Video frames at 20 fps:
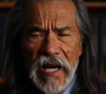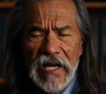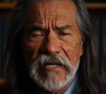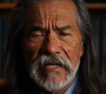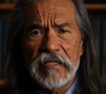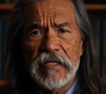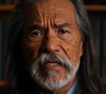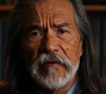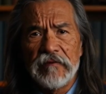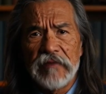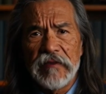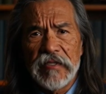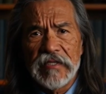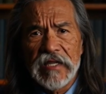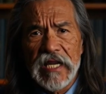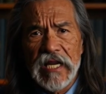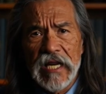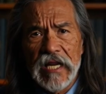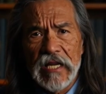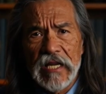
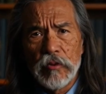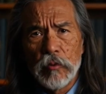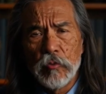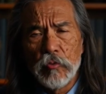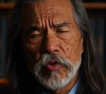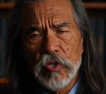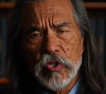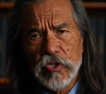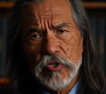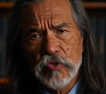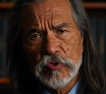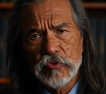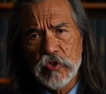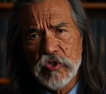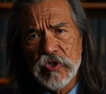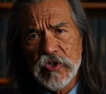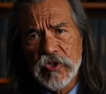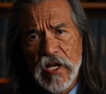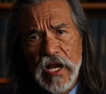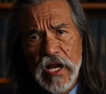1958,
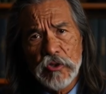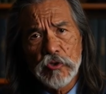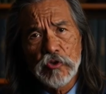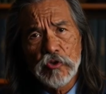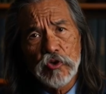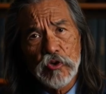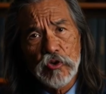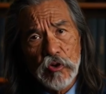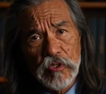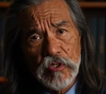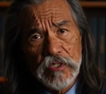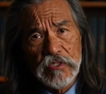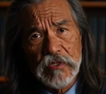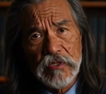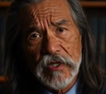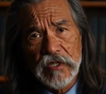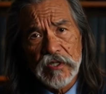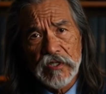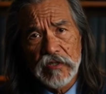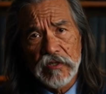researchers changed Earth's
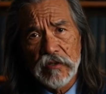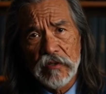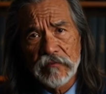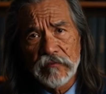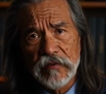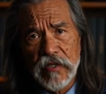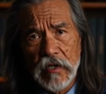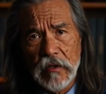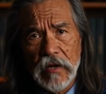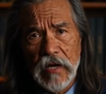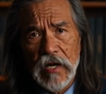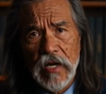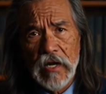dimensions to fix their